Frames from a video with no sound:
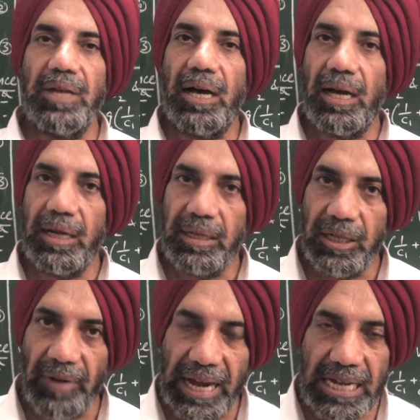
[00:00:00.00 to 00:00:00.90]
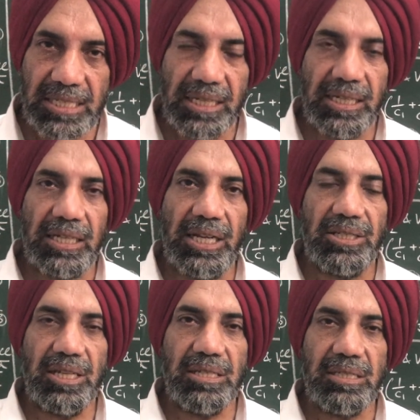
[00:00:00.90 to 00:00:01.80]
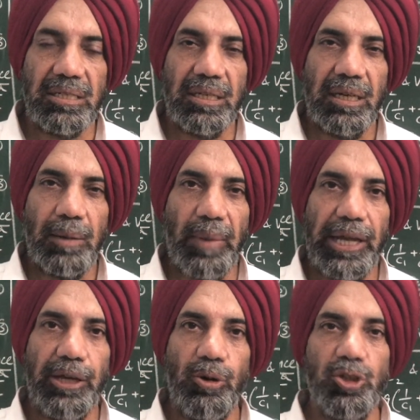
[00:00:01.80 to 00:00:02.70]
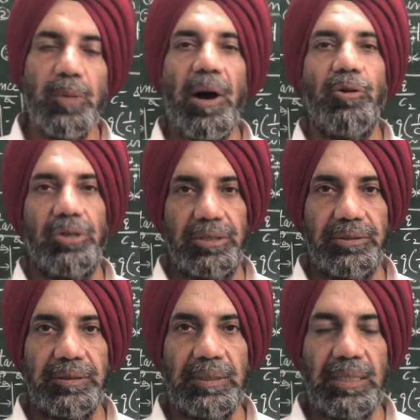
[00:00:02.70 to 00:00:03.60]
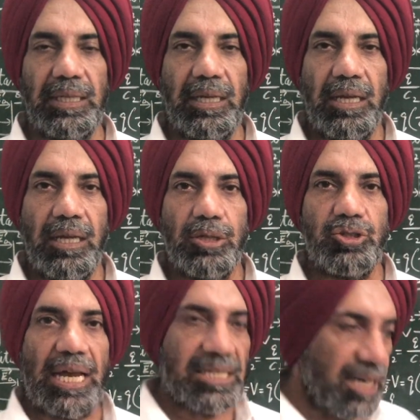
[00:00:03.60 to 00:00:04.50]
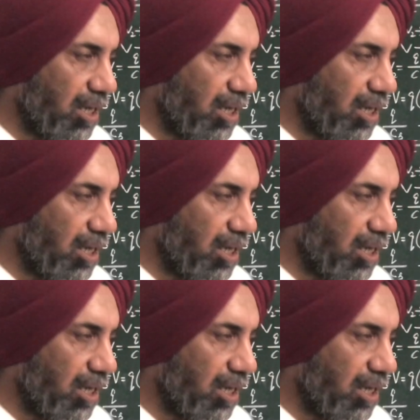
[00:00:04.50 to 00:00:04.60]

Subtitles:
the device increases by huge amount. So such a